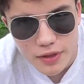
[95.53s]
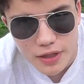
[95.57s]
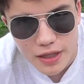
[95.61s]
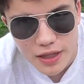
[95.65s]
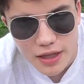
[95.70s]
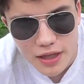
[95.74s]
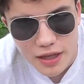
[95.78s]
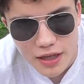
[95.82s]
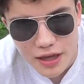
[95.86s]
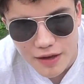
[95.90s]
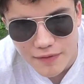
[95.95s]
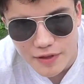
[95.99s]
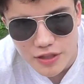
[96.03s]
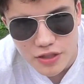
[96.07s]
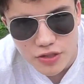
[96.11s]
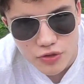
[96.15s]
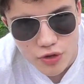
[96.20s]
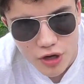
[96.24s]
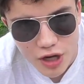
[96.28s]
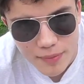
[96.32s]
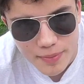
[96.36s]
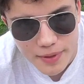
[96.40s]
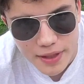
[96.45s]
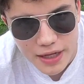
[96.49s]
They have
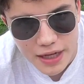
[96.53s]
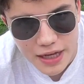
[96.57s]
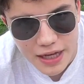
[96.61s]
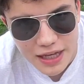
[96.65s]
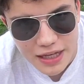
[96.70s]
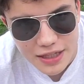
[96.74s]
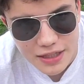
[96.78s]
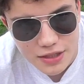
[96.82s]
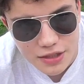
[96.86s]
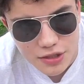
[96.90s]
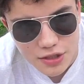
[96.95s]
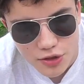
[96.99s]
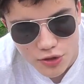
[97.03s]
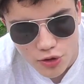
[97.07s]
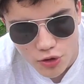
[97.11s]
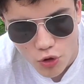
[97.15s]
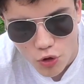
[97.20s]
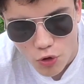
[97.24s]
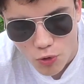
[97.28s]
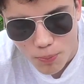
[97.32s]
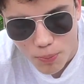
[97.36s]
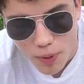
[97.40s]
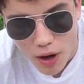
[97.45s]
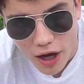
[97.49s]
described it as their
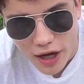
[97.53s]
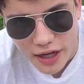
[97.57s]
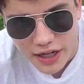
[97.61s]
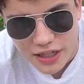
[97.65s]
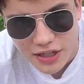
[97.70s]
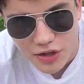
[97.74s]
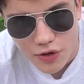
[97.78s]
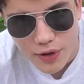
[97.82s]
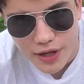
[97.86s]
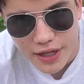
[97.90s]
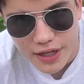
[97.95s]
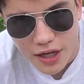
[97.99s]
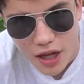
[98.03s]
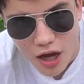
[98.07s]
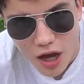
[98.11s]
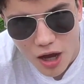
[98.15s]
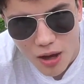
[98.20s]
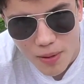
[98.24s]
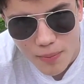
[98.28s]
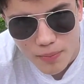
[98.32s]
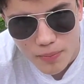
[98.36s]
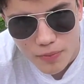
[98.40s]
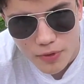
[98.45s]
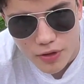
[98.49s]
whole body going
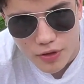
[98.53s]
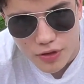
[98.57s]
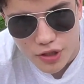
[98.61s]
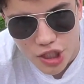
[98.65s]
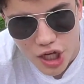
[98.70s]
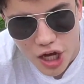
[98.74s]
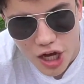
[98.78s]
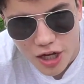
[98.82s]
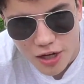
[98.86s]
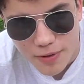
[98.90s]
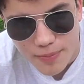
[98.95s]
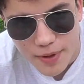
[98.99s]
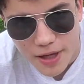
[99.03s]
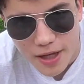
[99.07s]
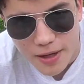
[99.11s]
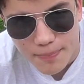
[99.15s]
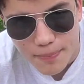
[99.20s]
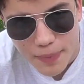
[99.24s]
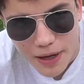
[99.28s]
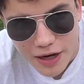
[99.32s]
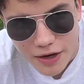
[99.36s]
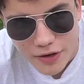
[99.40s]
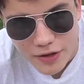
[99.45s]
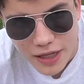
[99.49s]
numb, their tongue being
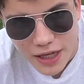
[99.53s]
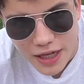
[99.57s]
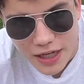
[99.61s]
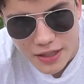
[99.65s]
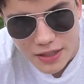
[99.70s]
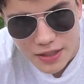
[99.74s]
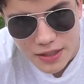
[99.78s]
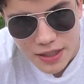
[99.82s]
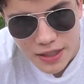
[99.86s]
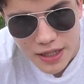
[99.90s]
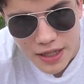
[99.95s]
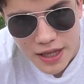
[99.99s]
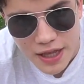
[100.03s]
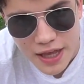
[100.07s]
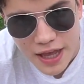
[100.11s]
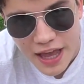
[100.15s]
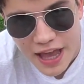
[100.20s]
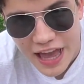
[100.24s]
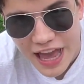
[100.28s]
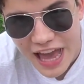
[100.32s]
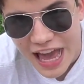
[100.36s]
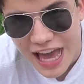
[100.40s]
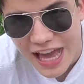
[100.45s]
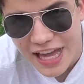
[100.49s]
paralyzed,
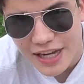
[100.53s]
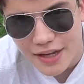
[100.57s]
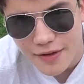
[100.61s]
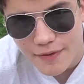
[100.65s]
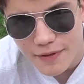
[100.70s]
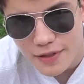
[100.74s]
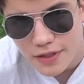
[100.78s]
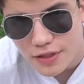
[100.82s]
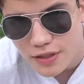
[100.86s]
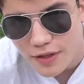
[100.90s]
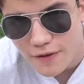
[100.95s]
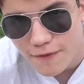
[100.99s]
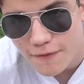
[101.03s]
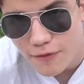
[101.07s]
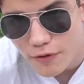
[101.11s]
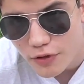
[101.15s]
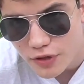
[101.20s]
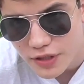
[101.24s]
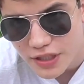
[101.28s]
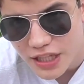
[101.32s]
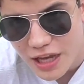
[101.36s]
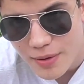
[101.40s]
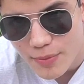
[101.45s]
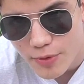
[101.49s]
and if it's the
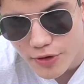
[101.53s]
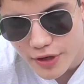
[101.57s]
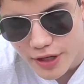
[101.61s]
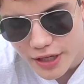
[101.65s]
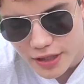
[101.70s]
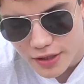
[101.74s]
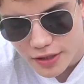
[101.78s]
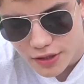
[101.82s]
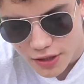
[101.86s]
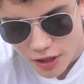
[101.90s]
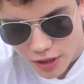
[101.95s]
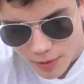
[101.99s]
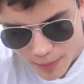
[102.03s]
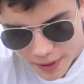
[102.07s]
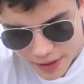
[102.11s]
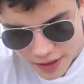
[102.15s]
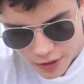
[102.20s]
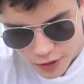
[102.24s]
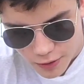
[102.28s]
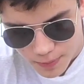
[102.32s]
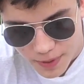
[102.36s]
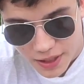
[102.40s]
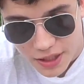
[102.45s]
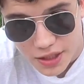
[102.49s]
first time you're getting stung by
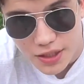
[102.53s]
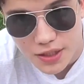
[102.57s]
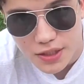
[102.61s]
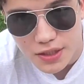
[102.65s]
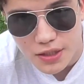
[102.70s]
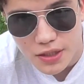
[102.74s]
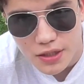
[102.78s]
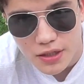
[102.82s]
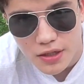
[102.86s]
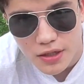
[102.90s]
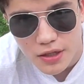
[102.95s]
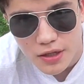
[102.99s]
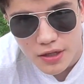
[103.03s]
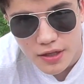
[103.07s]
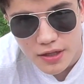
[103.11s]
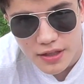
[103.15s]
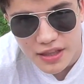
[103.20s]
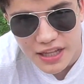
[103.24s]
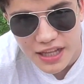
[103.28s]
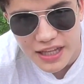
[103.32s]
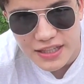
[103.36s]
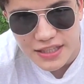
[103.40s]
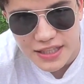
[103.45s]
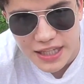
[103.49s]
this species,
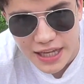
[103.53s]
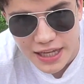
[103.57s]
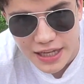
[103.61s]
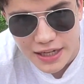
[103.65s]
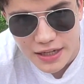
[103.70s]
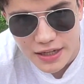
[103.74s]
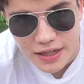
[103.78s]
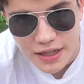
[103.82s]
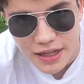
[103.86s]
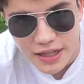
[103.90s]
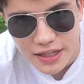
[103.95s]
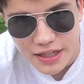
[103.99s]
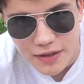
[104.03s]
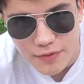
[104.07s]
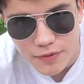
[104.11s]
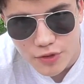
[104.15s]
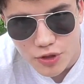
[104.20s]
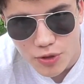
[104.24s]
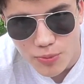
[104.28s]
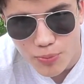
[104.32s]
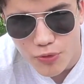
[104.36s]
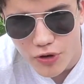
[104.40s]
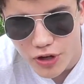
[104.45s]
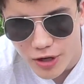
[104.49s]
they said it gives
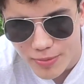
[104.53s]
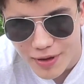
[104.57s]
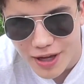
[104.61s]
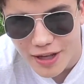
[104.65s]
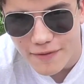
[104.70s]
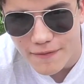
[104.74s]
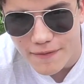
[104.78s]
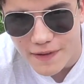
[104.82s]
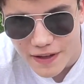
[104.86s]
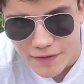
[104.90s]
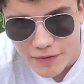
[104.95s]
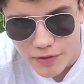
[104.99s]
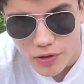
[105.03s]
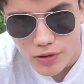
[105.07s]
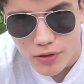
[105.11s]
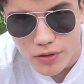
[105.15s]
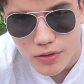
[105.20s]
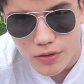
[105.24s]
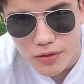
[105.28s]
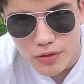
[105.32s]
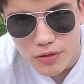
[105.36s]
you a pretty bad fever.